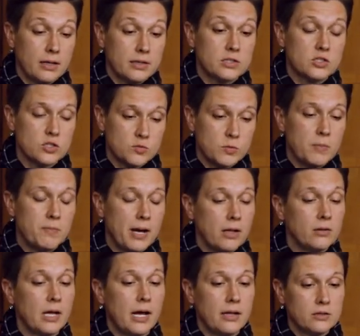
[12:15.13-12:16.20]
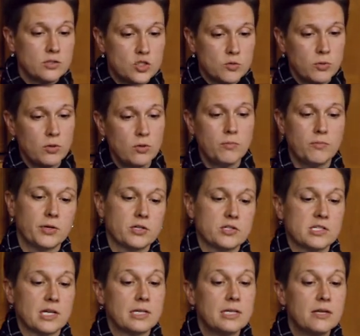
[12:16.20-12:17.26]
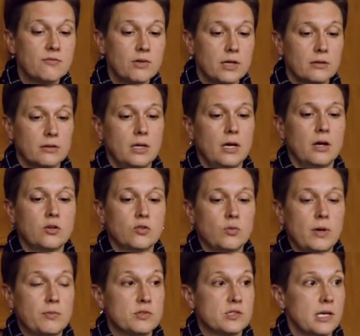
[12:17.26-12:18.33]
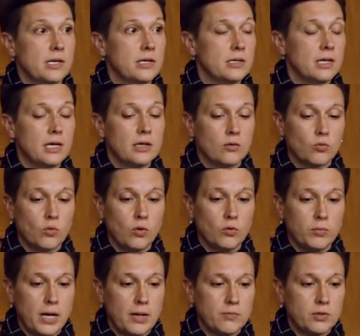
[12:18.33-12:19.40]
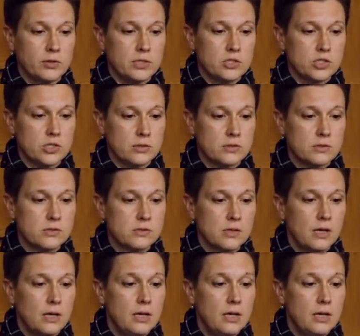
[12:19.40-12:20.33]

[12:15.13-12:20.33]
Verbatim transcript: excuse me, Pell eligible, but are significantly underrepresented in enrolled populations.